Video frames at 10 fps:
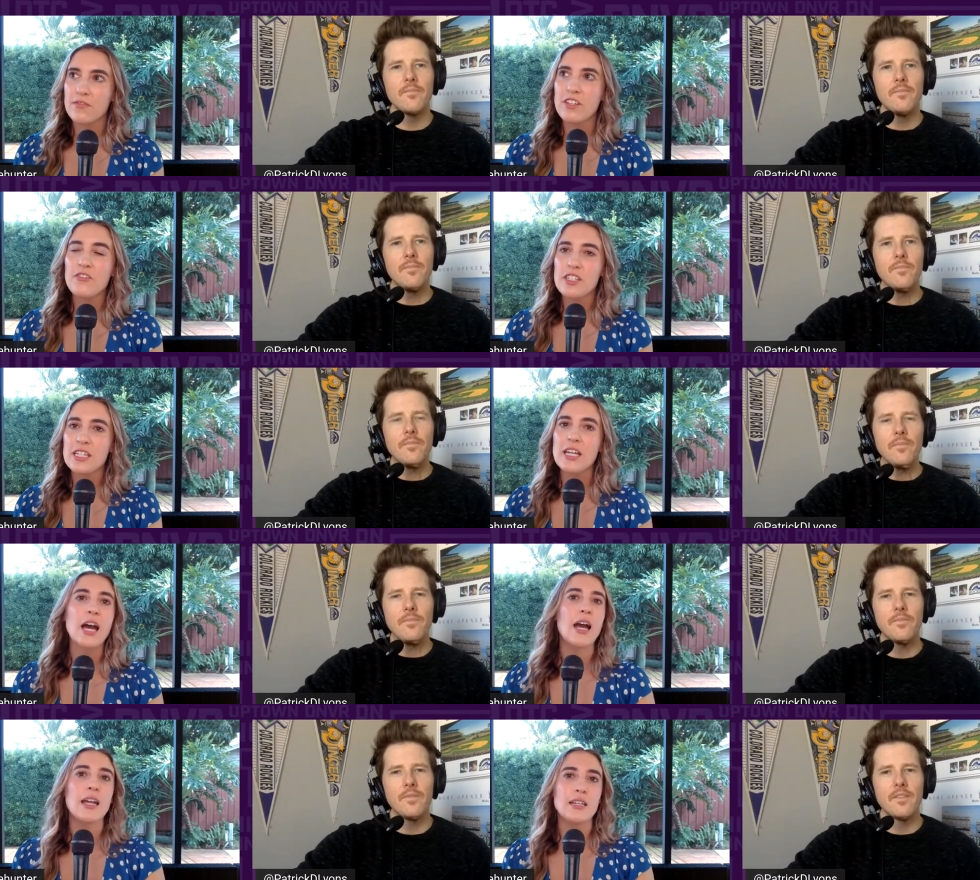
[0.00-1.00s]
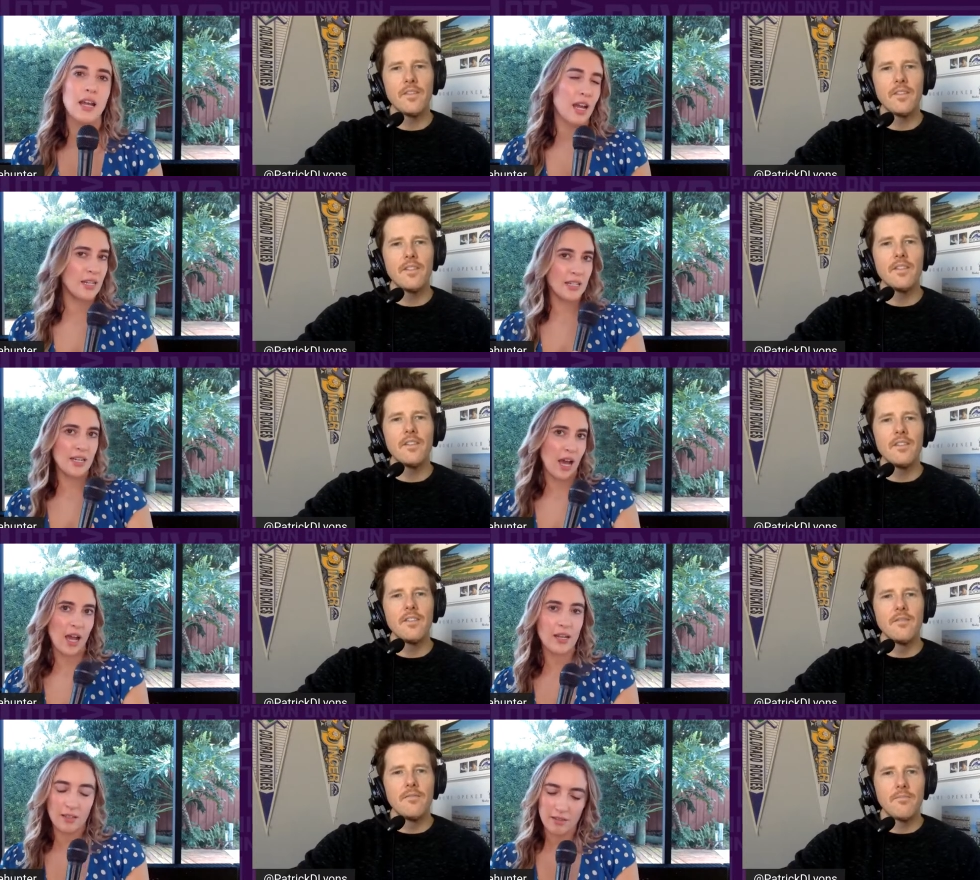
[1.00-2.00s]
Speaker 1: fifty-nine
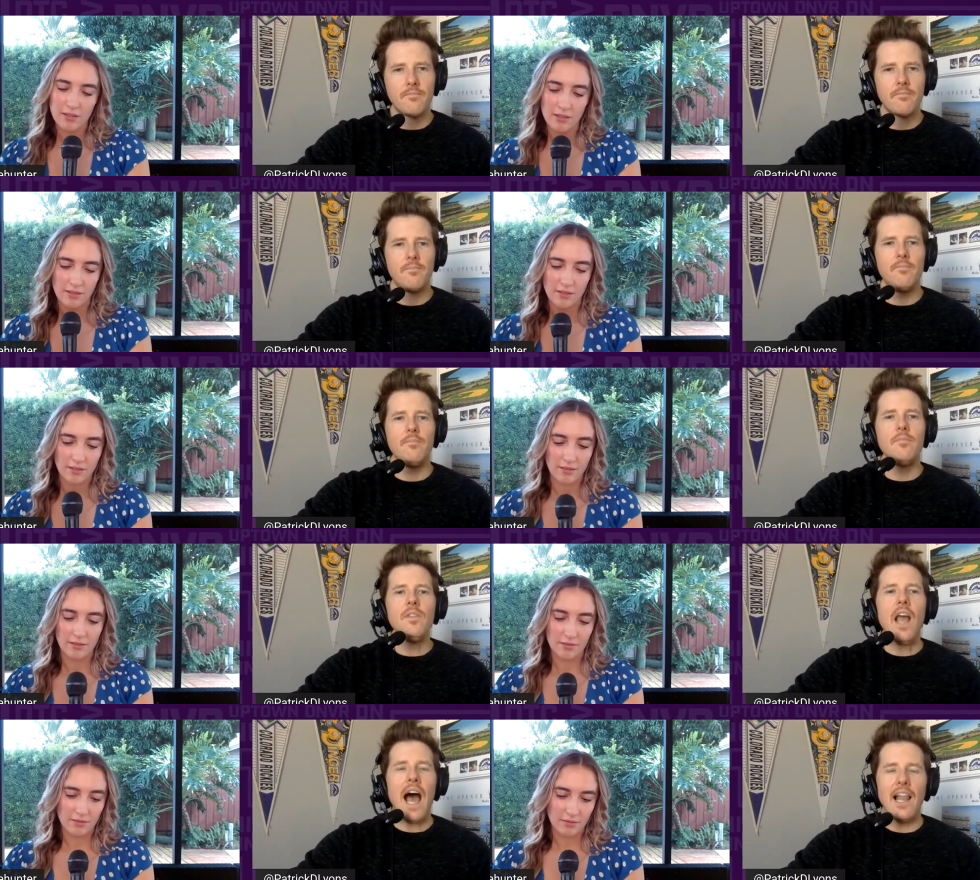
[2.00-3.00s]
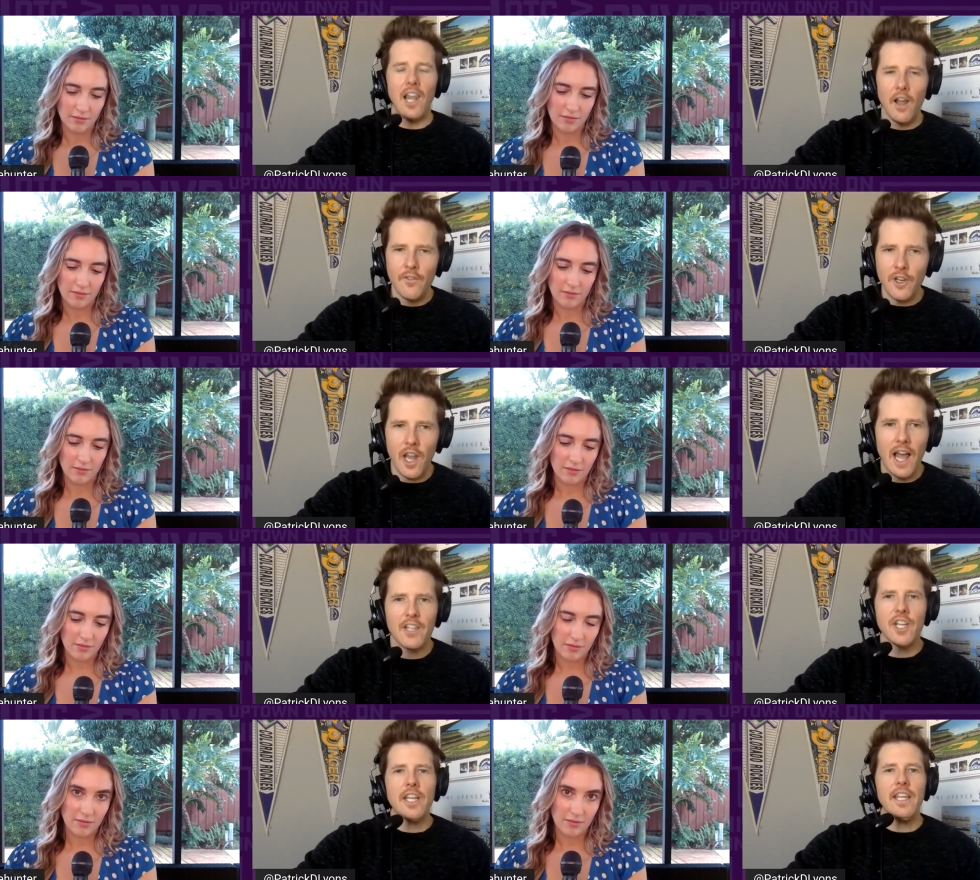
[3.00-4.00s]
ninety-nine.
Speaker 2: I loved your
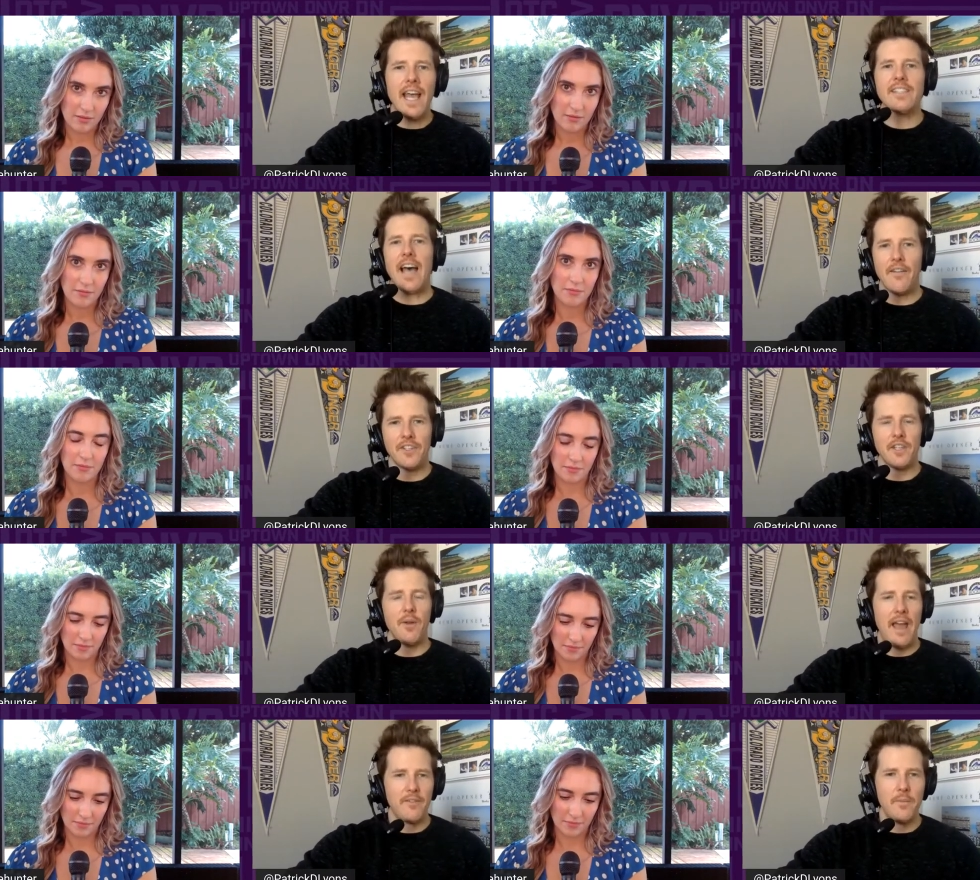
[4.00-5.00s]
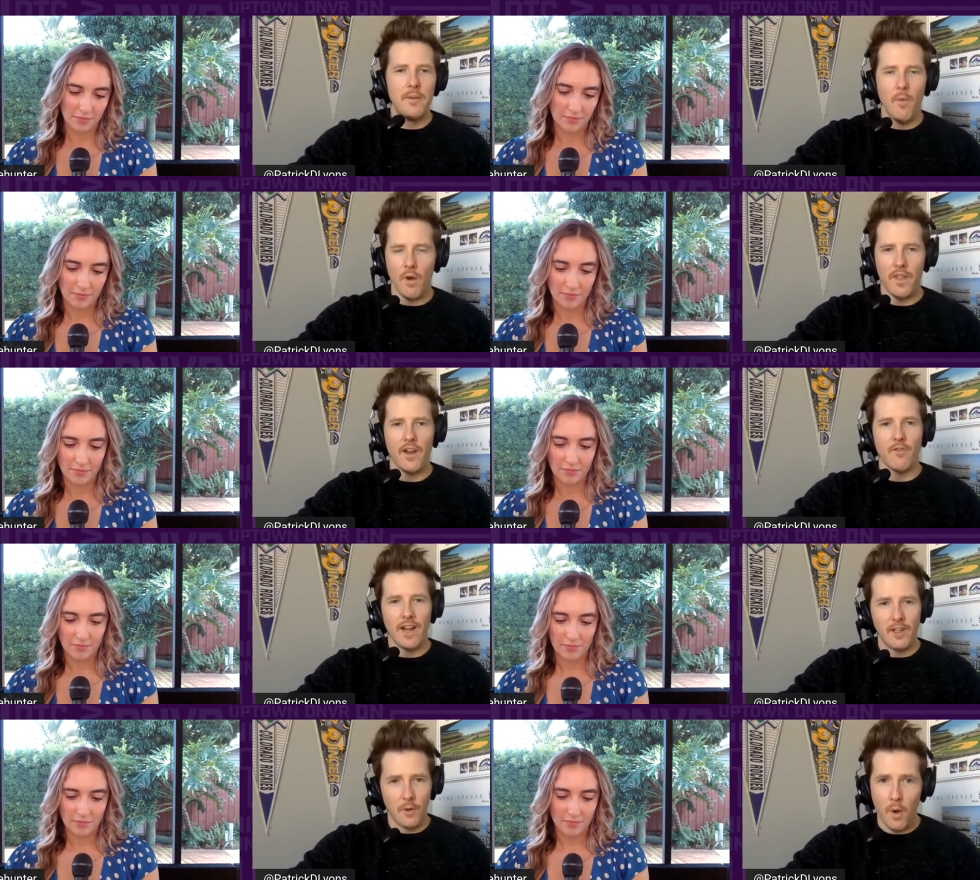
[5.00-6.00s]
logic. Yes, obviously it would have to be more than a
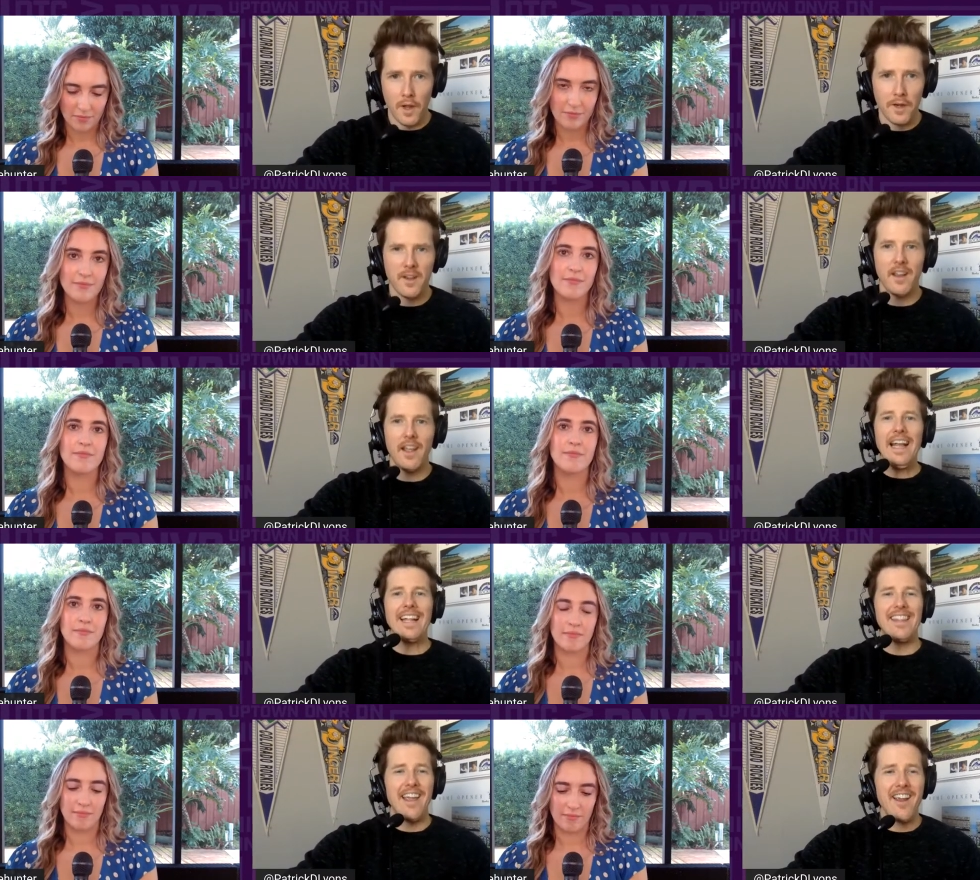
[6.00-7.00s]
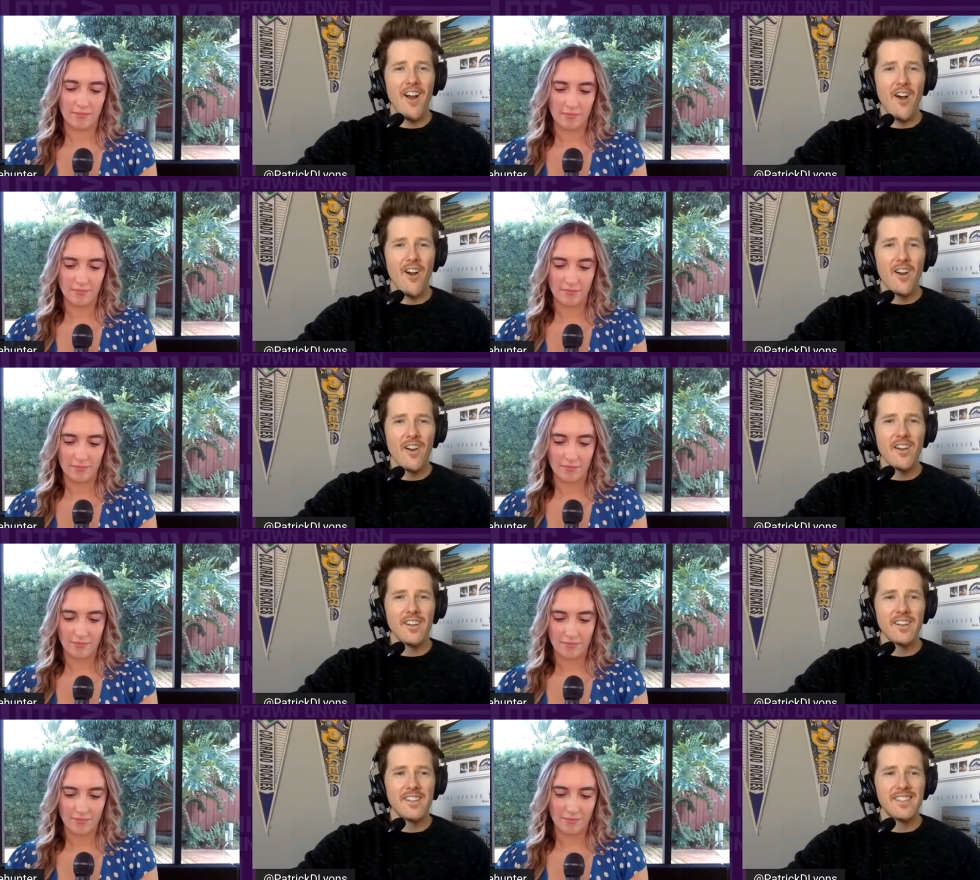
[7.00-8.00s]
regular one. They are
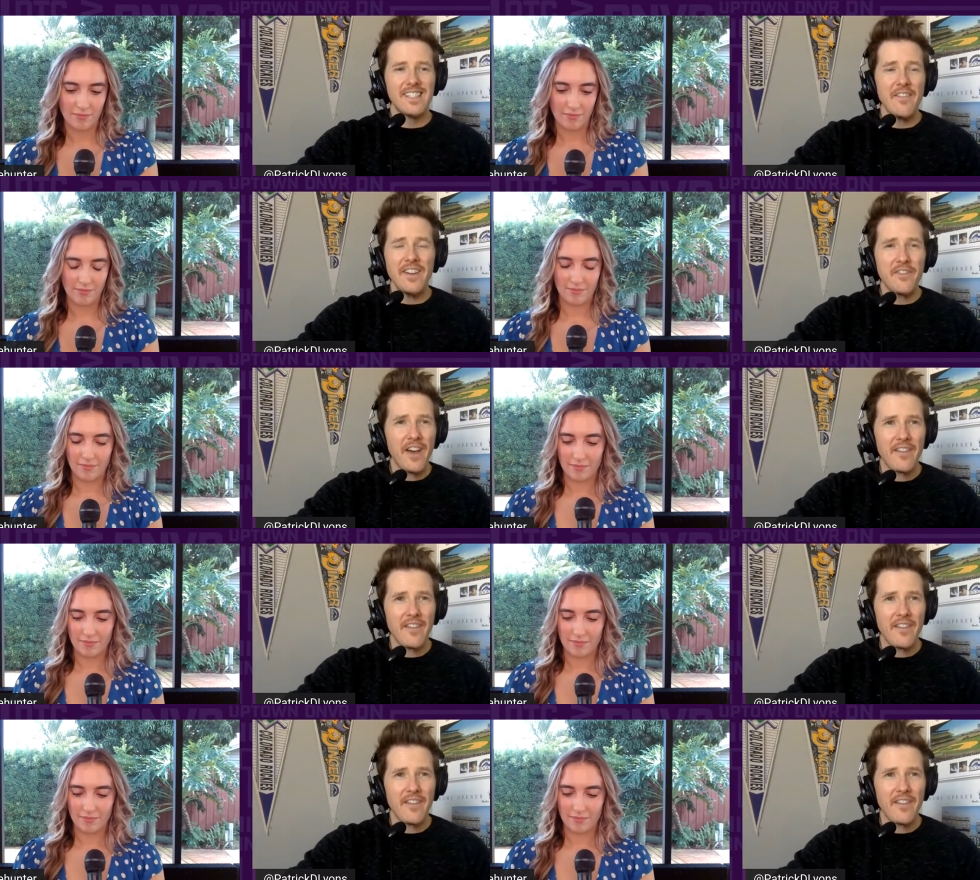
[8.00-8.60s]
seventy-five